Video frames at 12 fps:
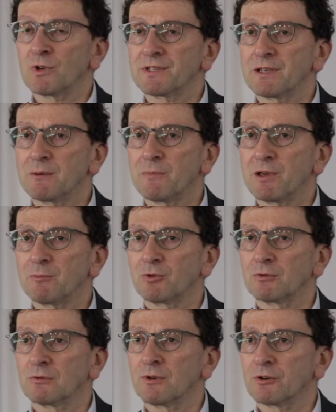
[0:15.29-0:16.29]
We see
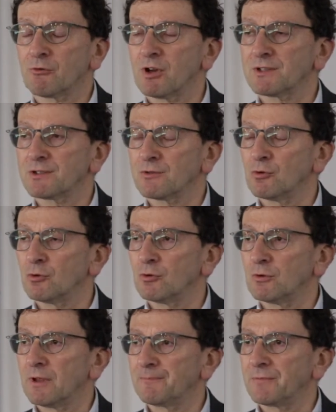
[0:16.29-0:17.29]
people across
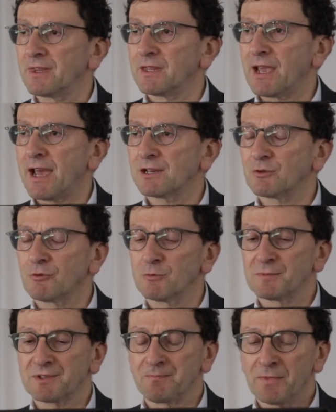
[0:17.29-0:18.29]
all the age
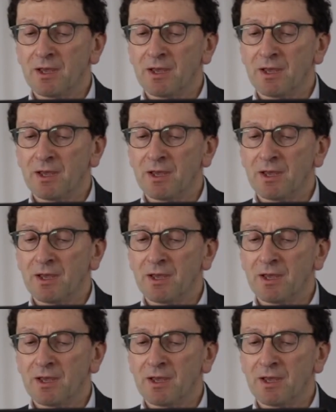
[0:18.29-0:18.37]
groups.